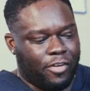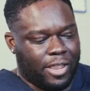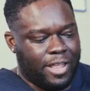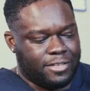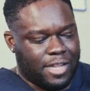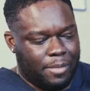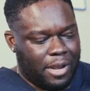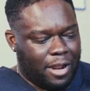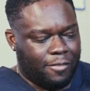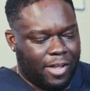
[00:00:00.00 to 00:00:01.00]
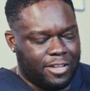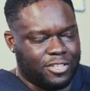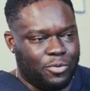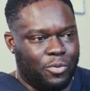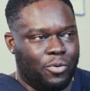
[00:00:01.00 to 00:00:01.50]
For kids coming out of high
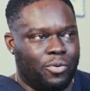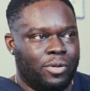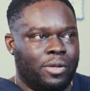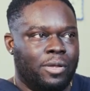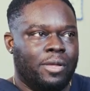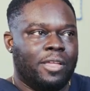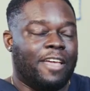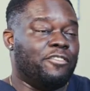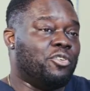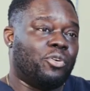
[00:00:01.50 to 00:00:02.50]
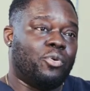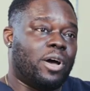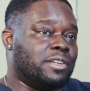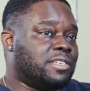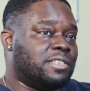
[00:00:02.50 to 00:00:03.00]
school, if you don't know
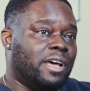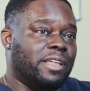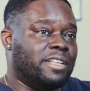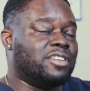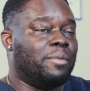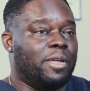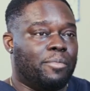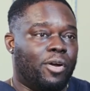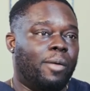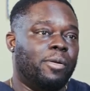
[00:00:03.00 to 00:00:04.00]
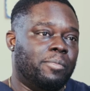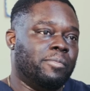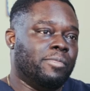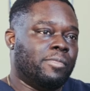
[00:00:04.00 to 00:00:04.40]
how to study, it's going to be a problem.